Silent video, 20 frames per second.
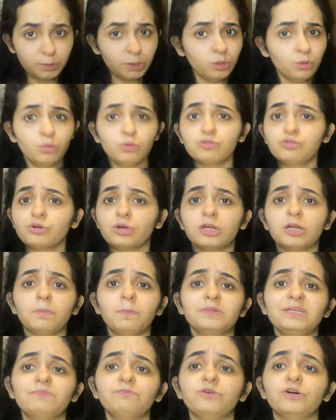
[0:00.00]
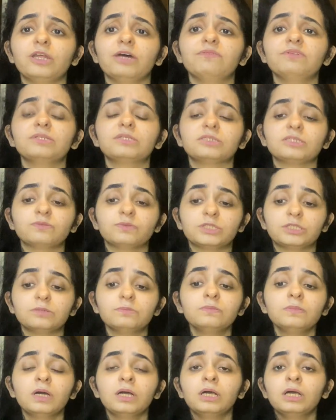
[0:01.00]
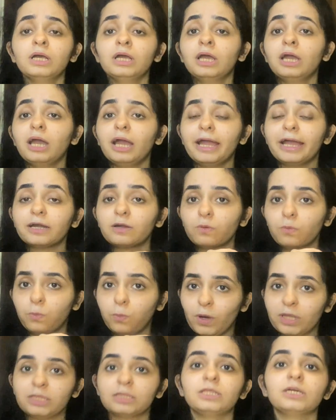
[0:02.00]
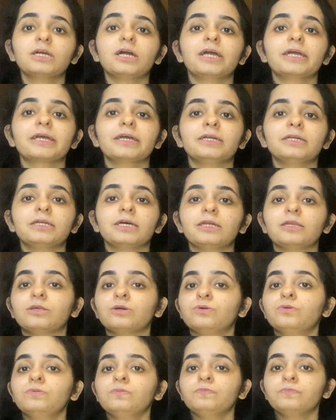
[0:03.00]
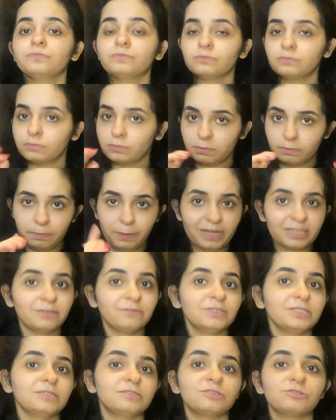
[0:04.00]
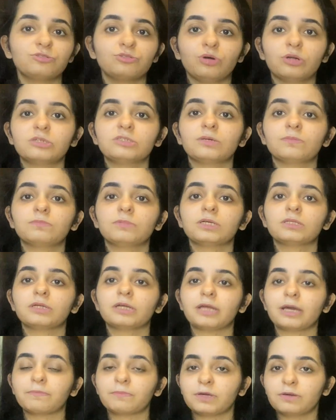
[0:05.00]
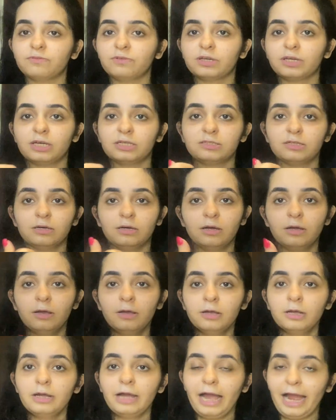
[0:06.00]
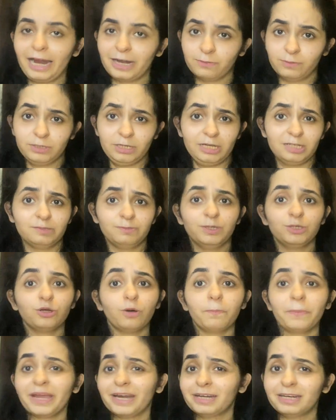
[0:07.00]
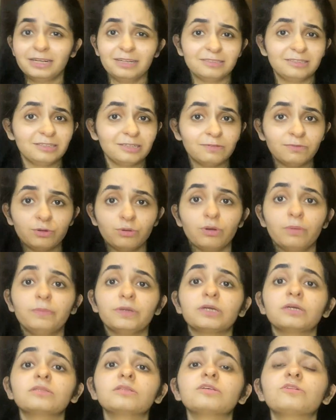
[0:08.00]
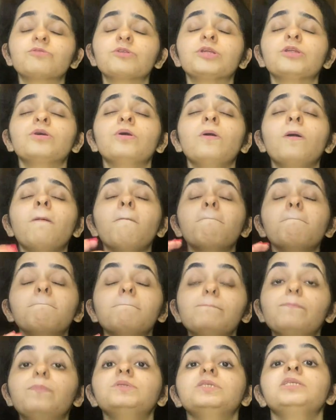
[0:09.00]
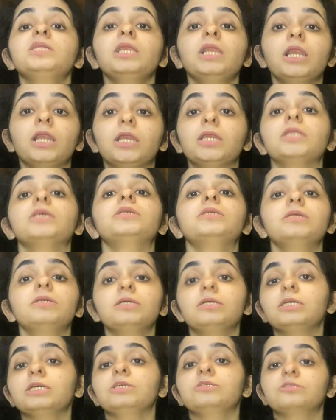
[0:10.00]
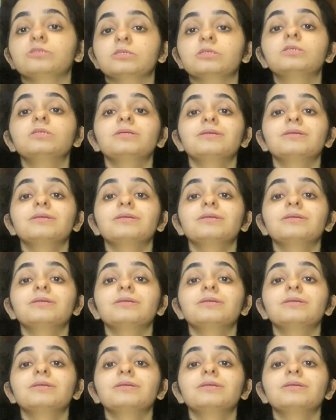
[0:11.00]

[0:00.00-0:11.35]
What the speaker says: Also gonna prep for level 3 with him. And one thing I can tell you, by the way, this is not something that I'm giving as a advertisement or paid. He doesn't even know I'm making this video. Brilliant teacher.